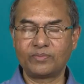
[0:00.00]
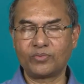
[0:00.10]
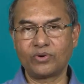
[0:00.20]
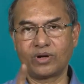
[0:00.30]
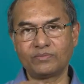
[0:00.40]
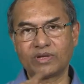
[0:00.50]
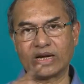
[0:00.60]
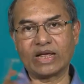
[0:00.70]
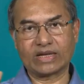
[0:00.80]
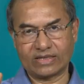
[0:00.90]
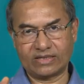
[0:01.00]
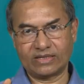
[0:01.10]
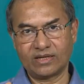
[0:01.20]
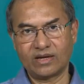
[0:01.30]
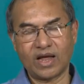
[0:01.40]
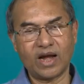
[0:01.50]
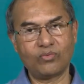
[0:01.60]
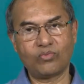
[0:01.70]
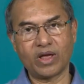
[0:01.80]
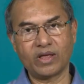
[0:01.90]
program that x
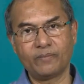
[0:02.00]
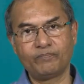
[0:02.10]
and y